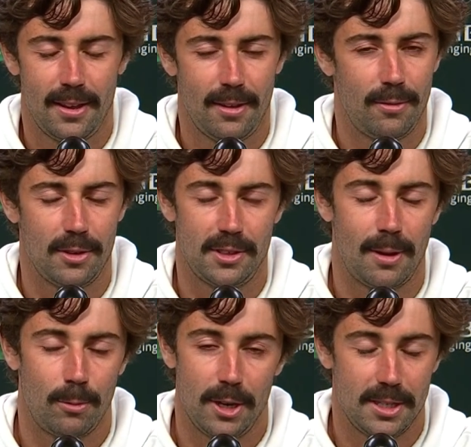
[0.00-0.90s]
For
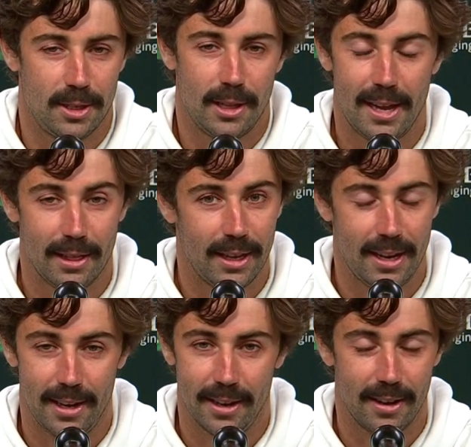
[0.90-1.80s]
some reason
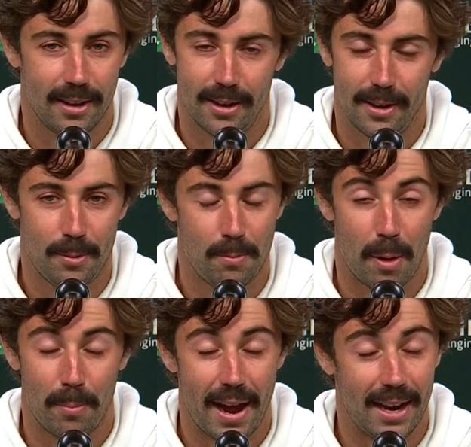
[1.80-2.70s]
lately, my
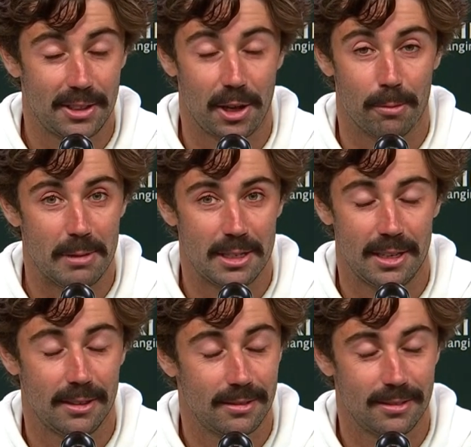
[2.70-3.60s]
bags go
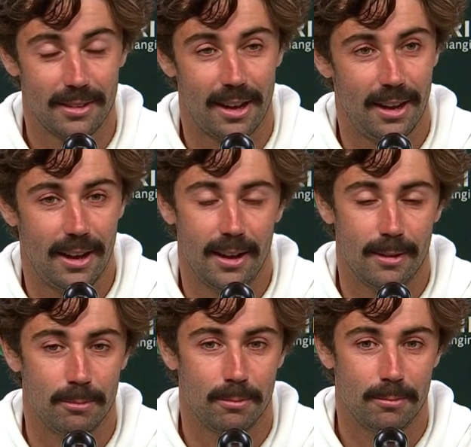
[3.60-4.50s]
missing.
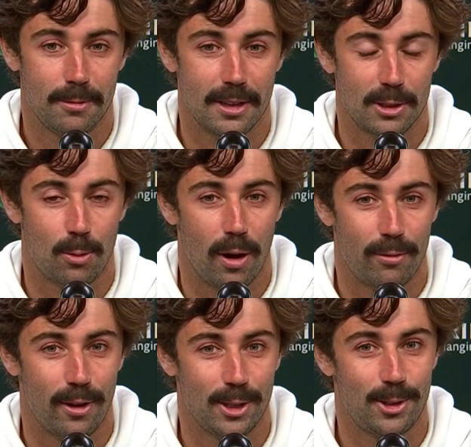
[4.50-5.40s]
That's quite
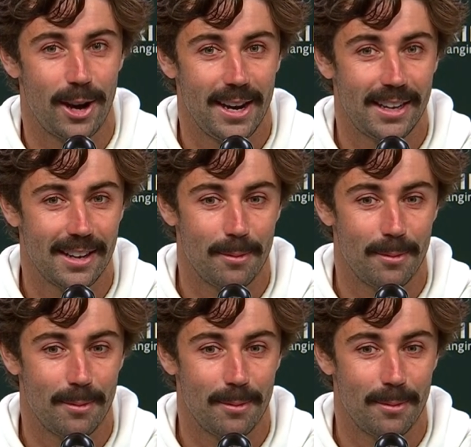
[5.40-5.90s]
frustrating.